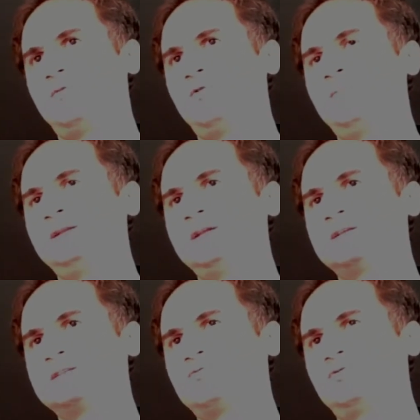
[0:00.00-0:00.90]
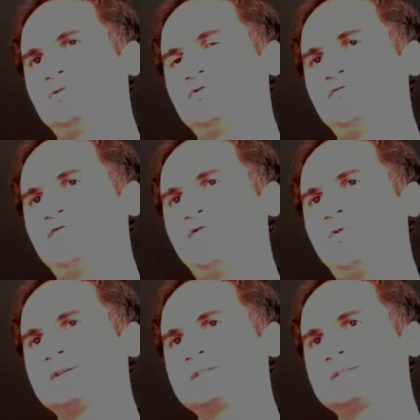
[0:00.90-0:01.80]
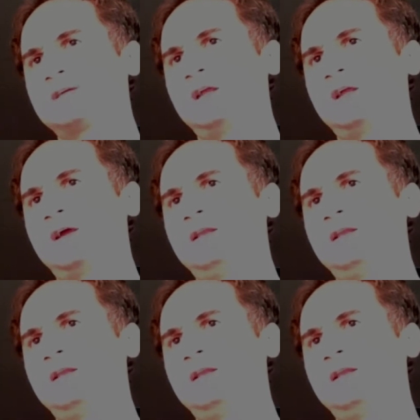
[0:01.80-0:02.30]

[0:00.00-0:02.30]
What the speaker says: moment is equal to force. Any